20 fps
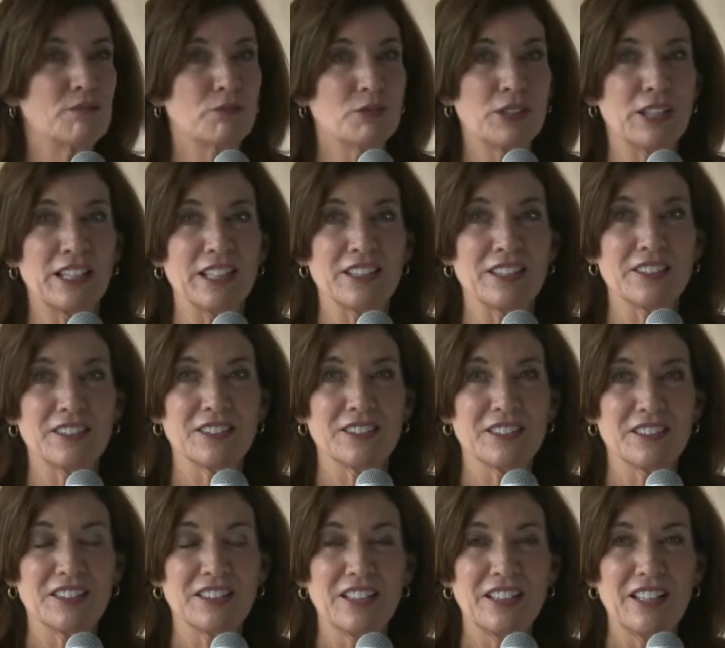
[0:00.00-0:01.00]
bring
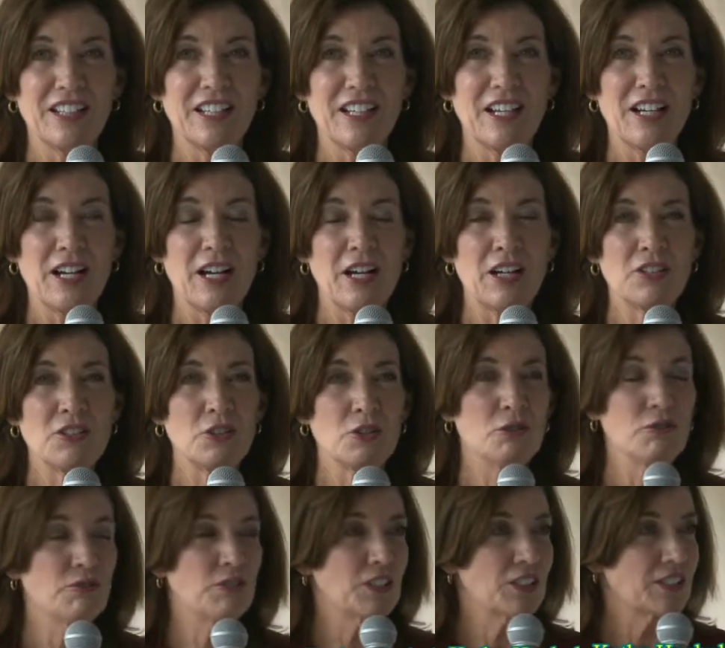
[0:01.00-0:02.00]
a new
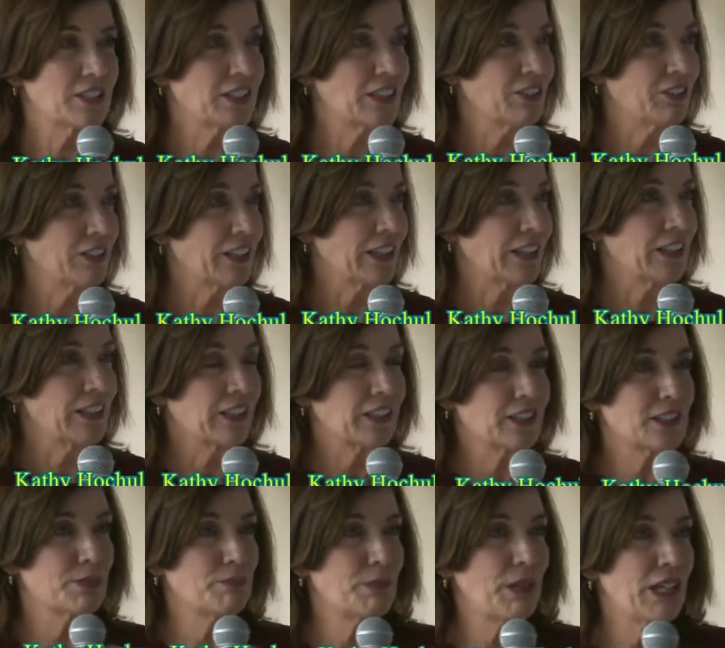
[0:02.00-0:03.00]
facility, an
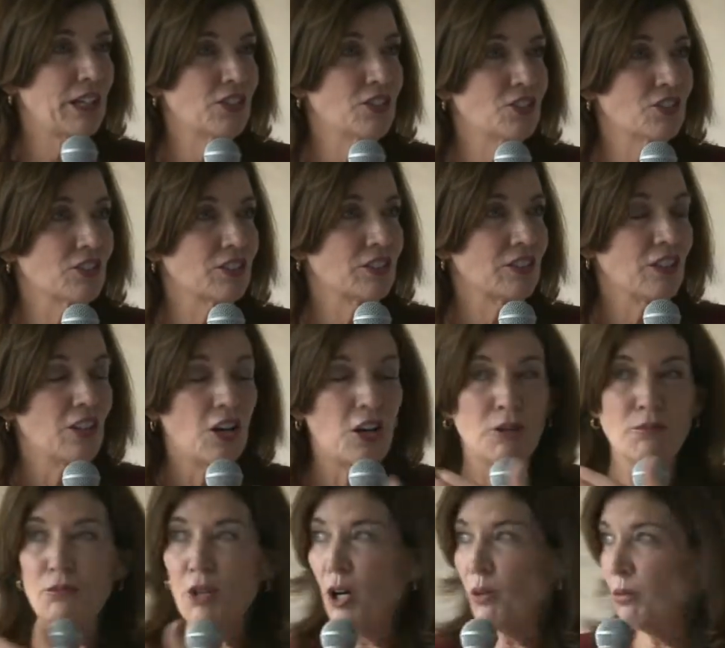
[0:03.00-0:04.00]
expansion, a
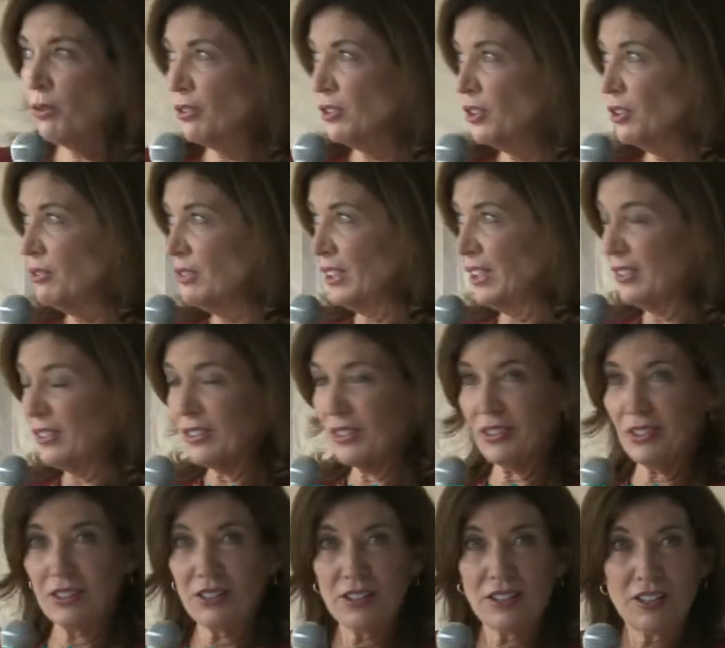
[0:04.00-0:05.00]
mobile unit,
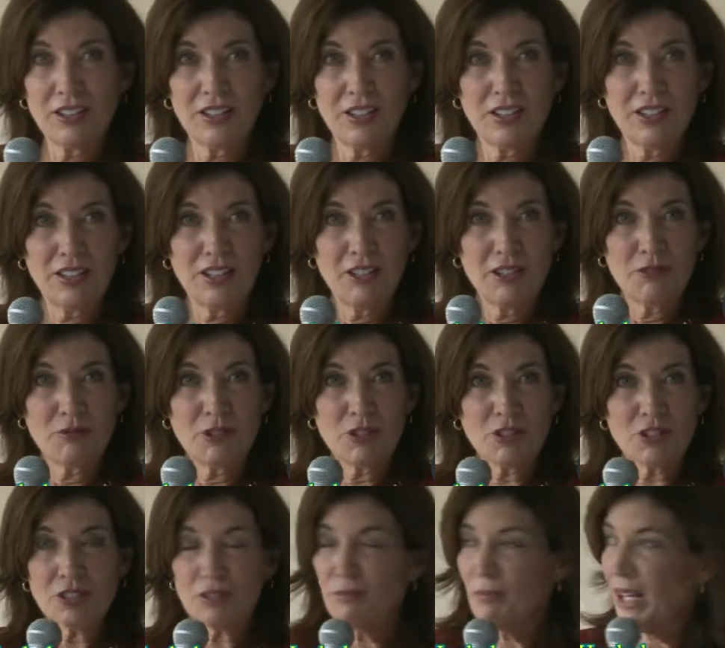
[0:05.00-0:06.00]

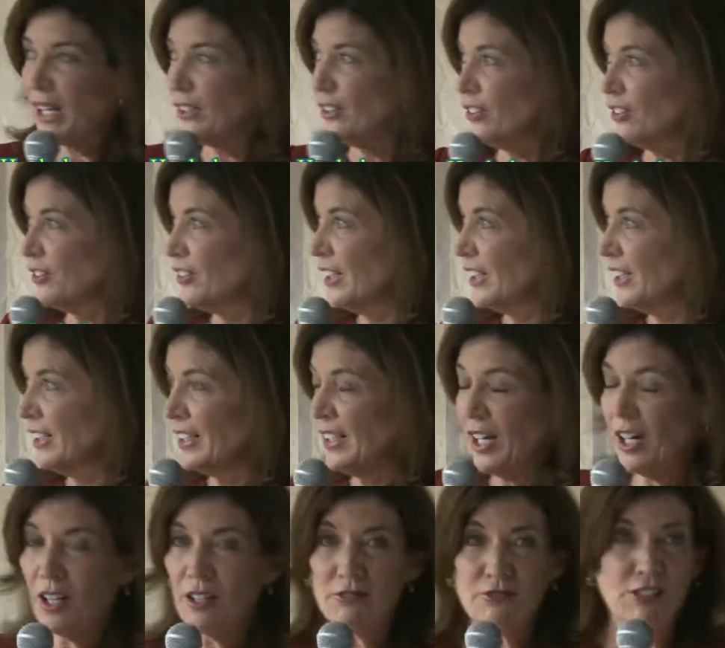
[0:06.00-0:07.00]
which may look like an
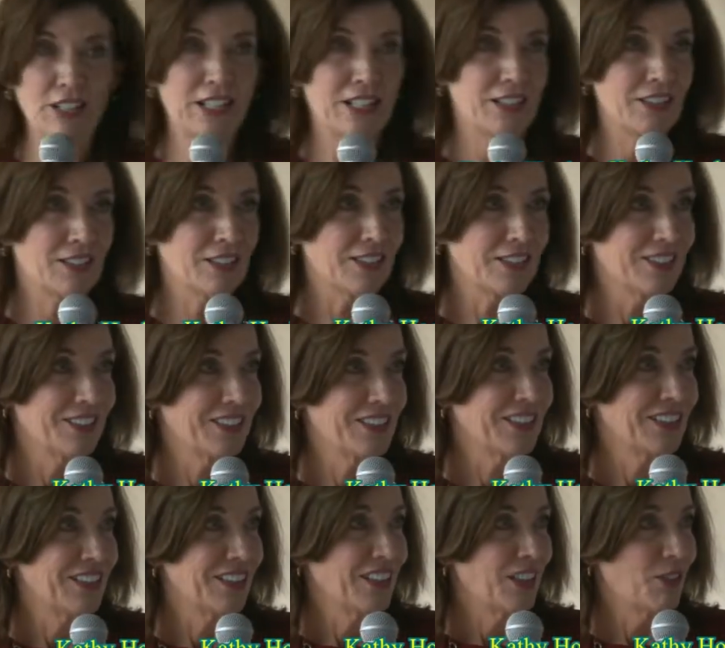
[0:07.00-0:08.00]
RV,
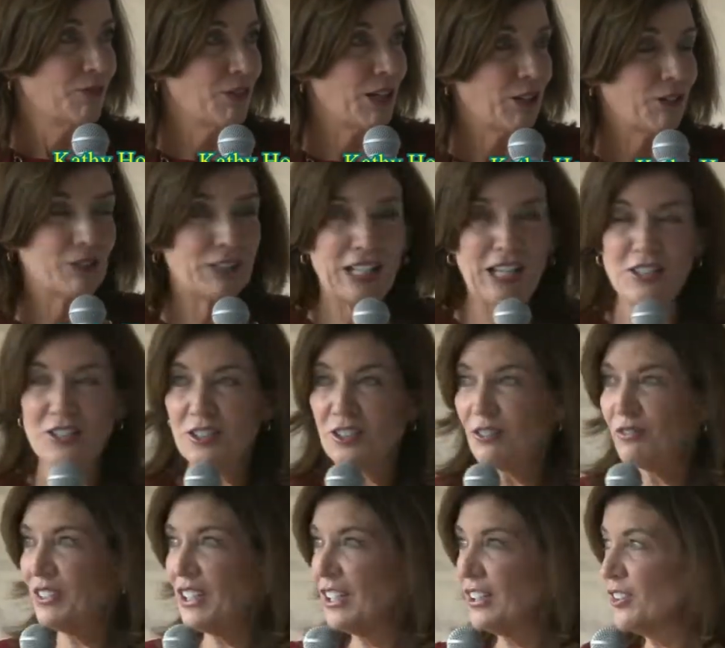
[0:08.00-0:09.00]
recreational
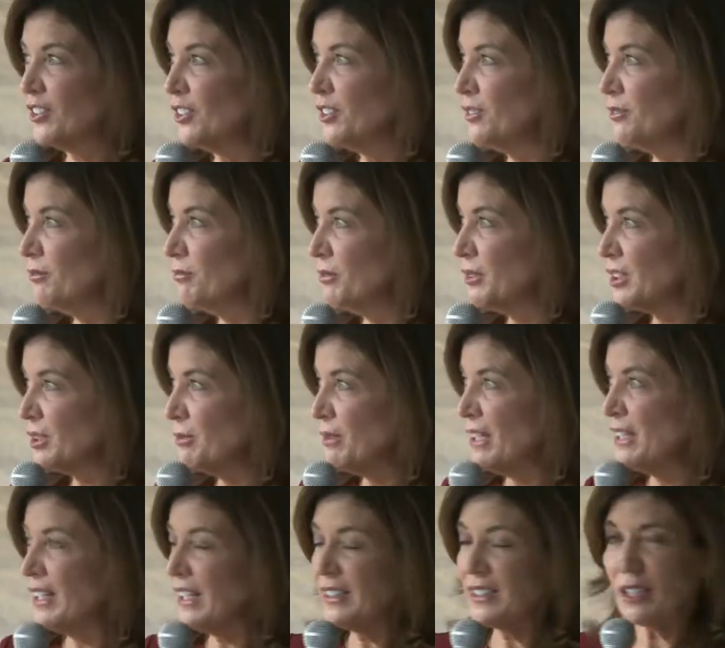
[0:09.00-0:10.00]
vehicle, but to me
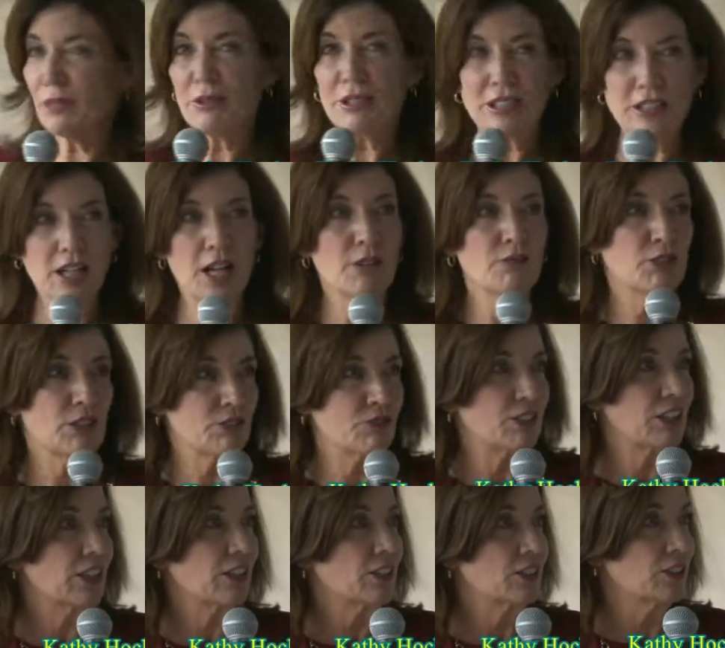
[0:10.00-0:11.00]
that's a recovery
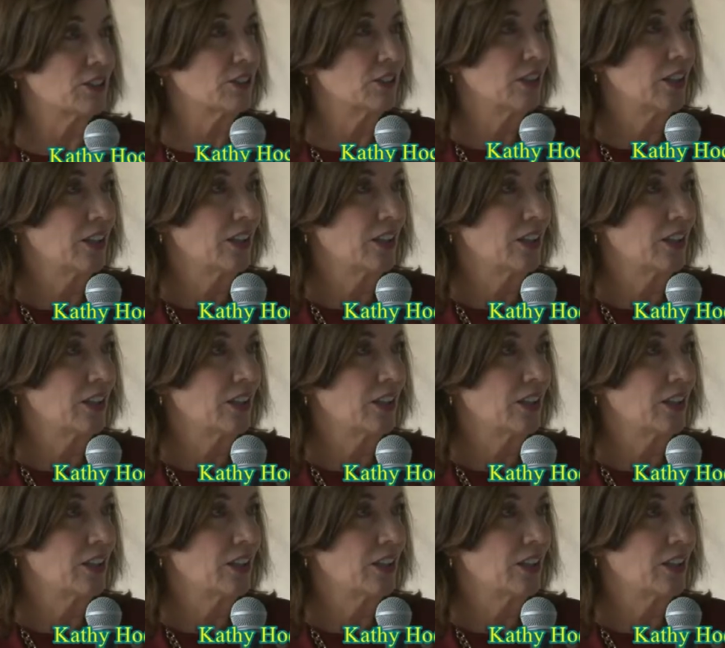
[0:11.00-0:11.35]
vehicle.